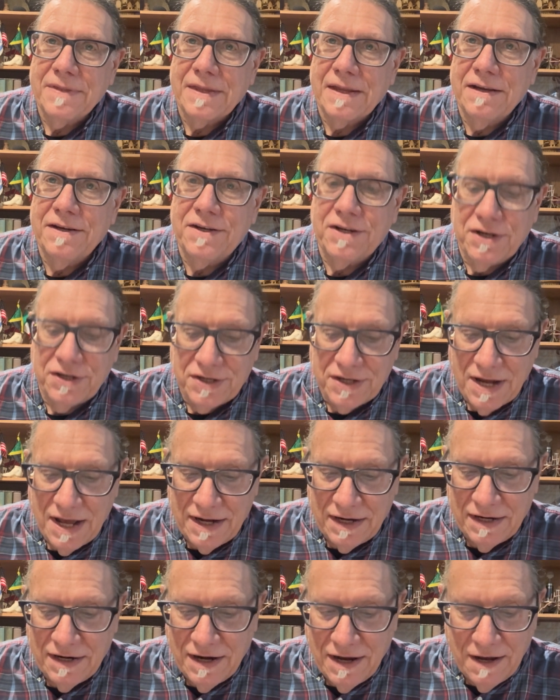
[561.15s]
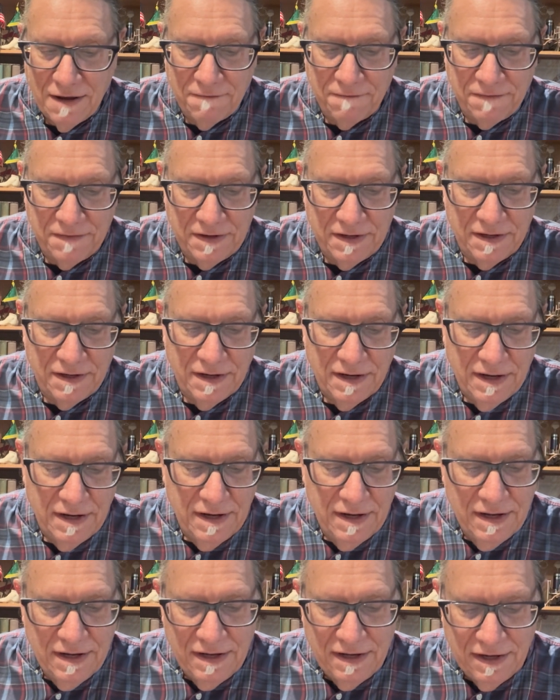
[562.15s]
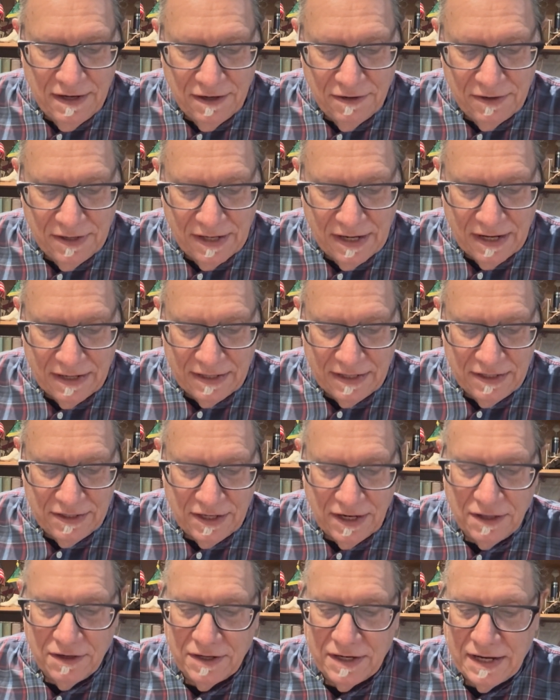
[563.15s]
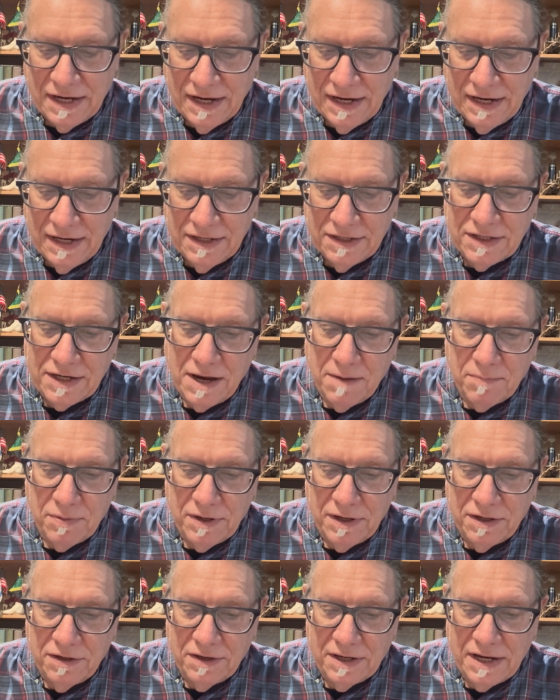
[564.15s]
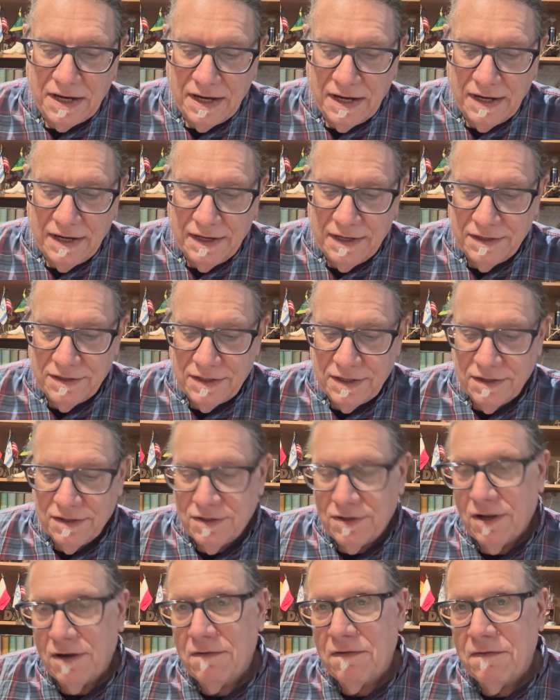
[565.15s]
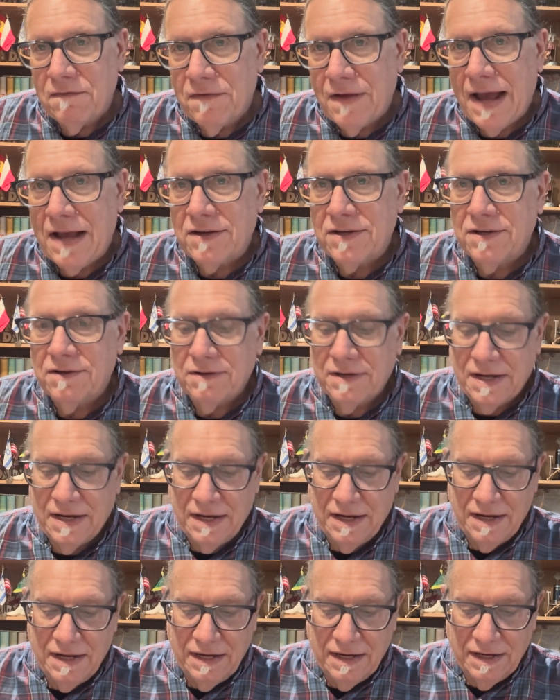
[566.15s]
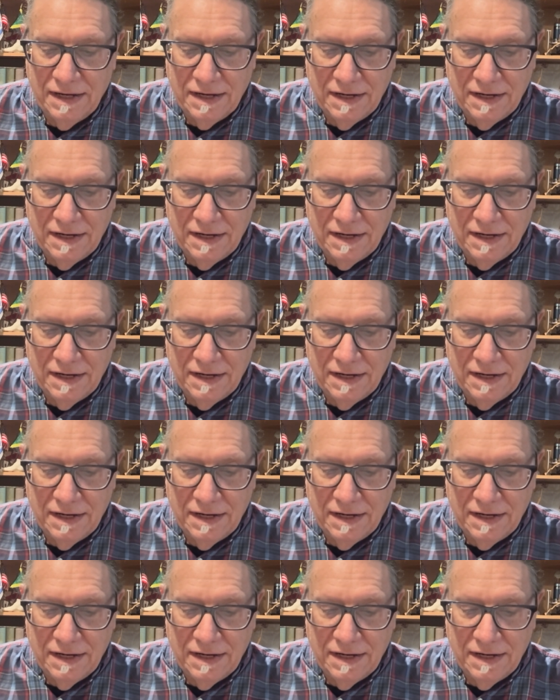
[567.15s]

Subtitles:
It's just not enough. And, you know, you get these other kings, a couple other kings, and sort of a vassal king.